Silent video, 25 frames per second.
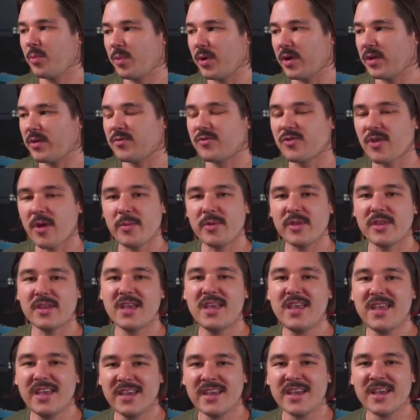some of
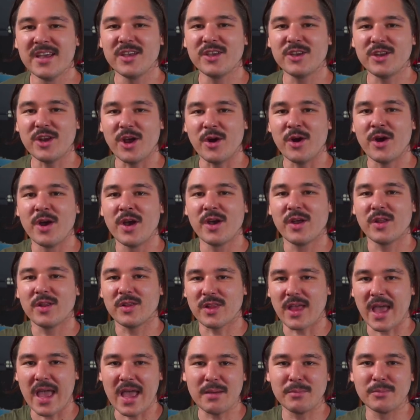the
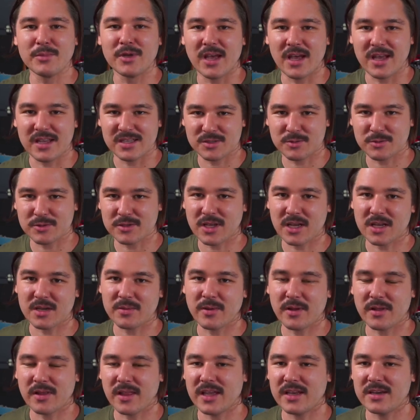Lambda, as we'll talk
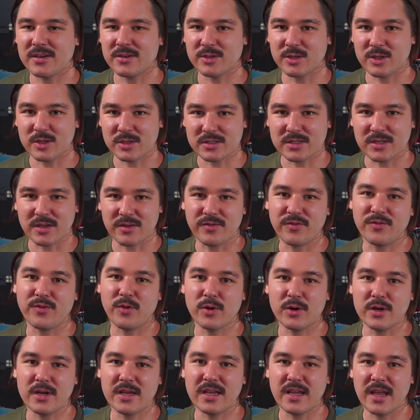about later, there's a
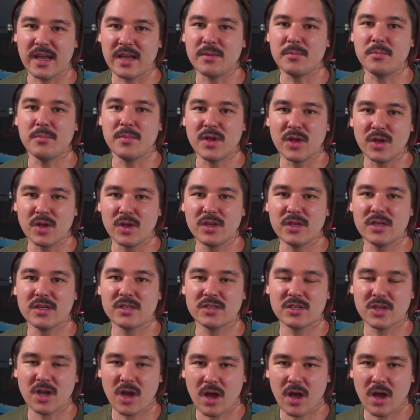$48 million